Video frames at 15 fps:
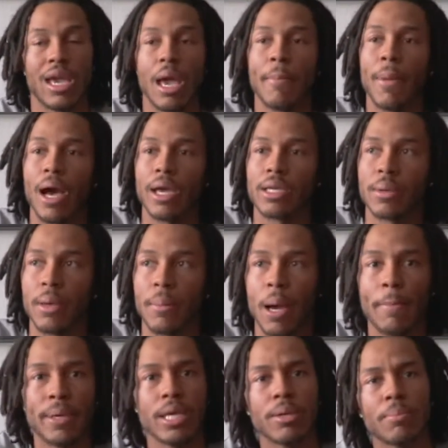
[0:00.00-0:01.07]
Am
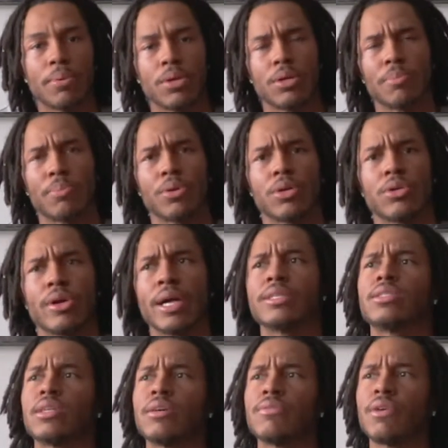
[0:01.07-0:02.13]
I being
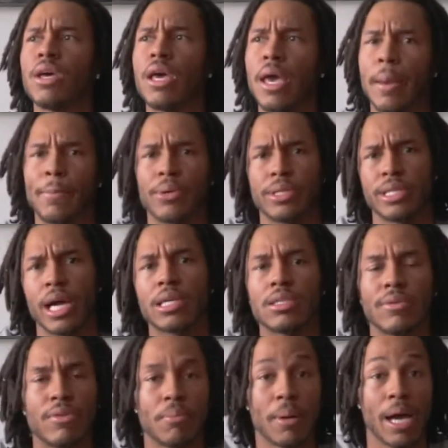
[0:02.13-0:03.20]
progressive and
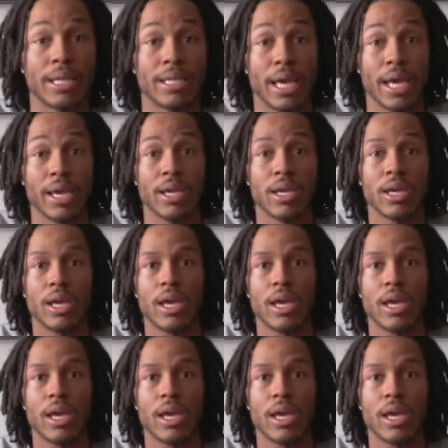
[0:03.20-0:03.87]
productive in my day?